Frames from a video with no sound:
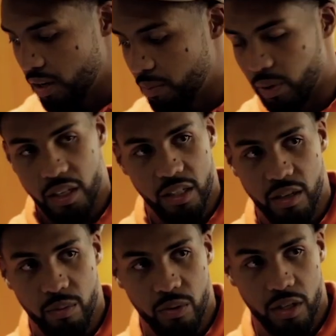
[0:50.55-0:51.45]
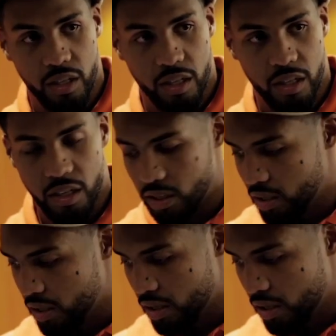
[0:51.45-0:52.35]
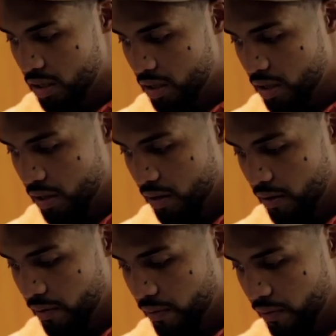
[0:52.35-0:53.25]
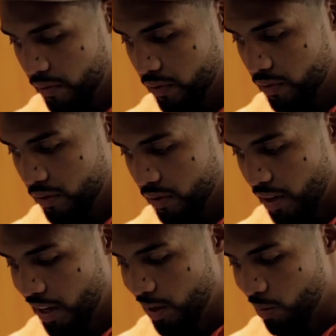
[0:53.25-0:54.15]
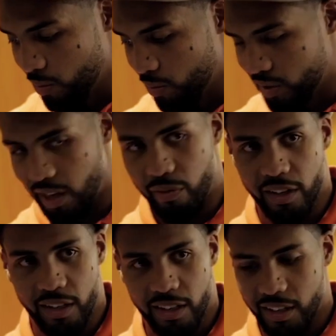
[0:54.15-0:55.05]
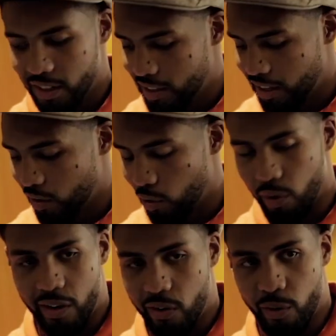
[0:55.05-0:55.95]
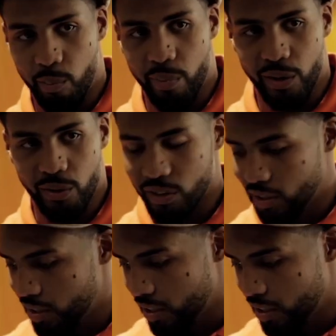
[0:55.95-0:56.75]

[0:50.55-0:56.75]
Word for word: I picked his number. You look pretty happy there. I am, seven. I don't know, I don't got no bills.